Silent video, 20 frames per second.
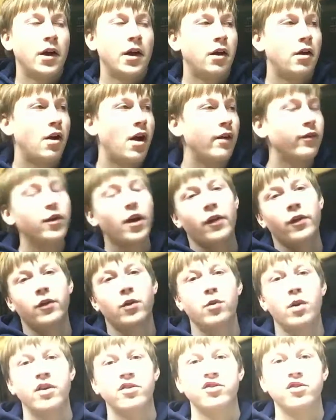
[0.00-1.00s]
Now, I've gotten the
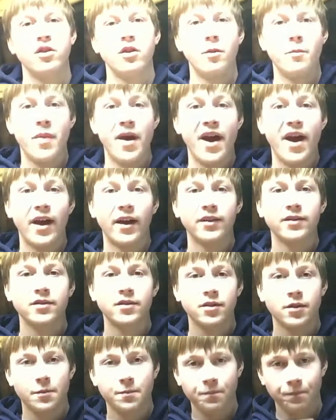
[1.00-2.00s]
question in the
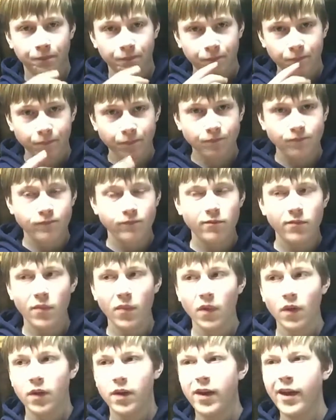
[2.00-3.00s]
past,
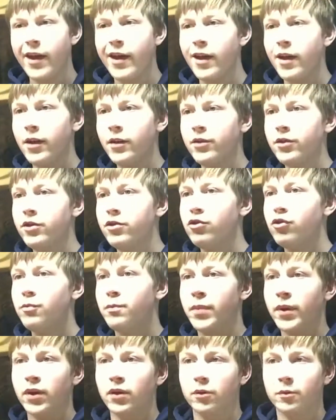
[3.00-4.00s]
can you
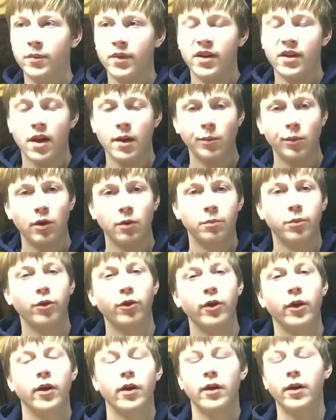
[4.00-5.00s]
build me a gaming
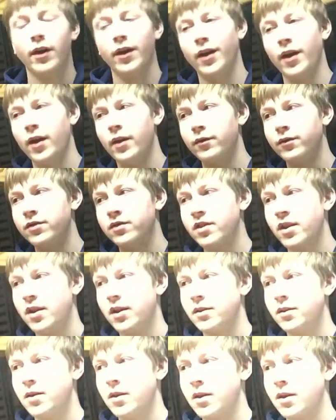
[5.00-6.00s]
computer? And I've
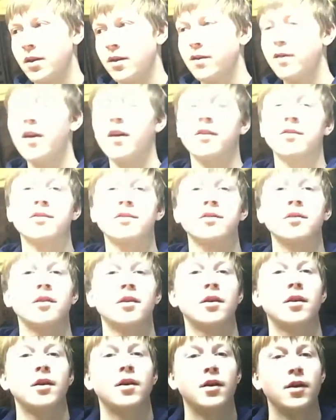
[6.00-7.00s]
said, yes.
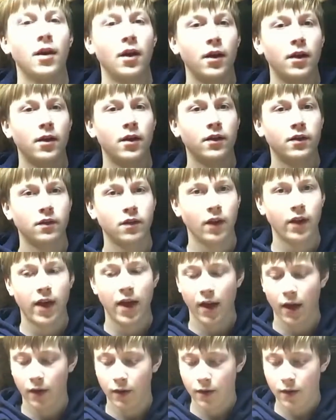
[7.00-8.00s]
Yes, I
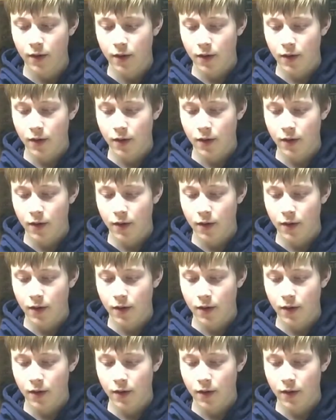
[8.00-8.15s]
can.